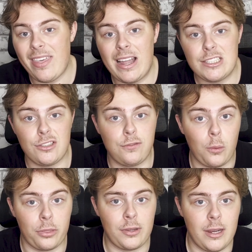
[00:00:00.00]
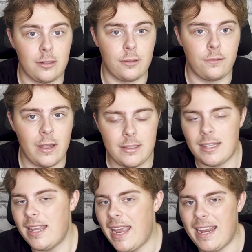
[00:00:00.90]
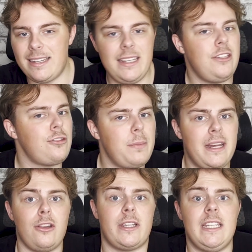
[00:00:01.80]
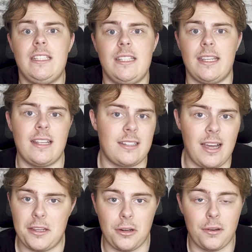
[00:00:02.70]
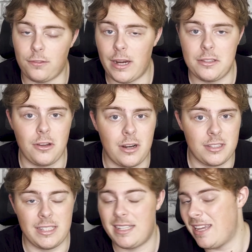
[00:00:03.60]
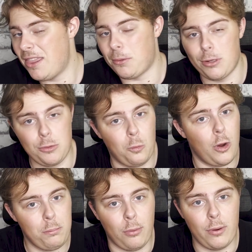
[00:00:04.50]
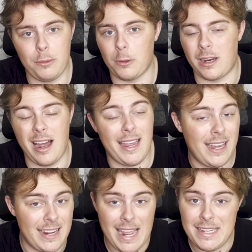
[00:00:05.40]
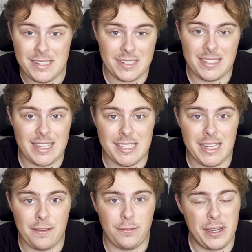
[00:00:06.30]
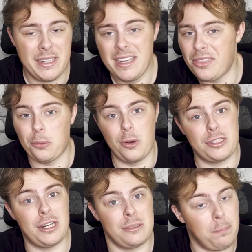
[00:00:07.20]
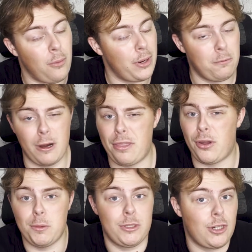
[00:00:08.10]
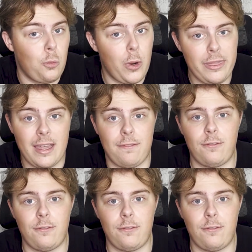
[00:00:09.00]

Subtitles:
That's his 4th title defense, and he just made it look easy against Kai Kara-France, honestly. There wasn't one point where Kai had any success in that fight. There wasn't a point where I thought he was going to win that